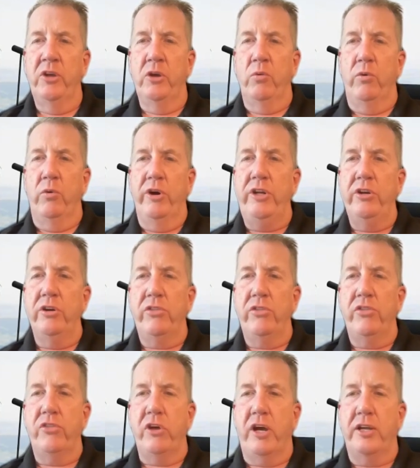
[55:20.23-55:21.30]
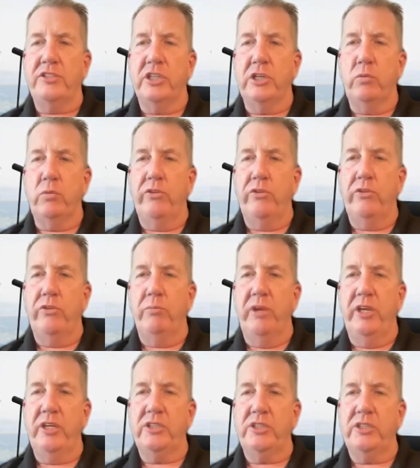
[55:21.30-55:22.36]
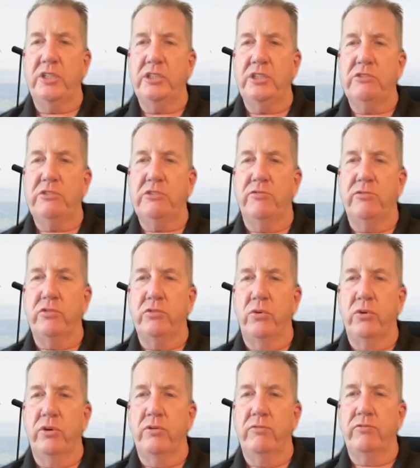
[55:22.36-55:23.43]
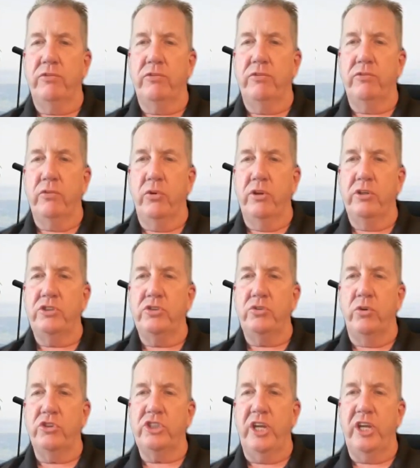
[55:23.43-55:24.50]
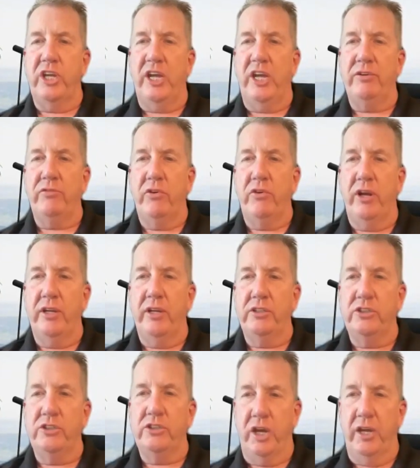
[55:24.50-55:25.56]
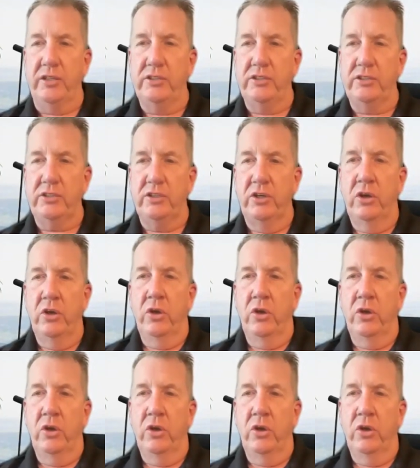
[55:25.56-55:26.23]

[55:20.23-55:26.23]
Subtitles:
What are your thoughts on whether it makes sense for flooring stores to have a franchise,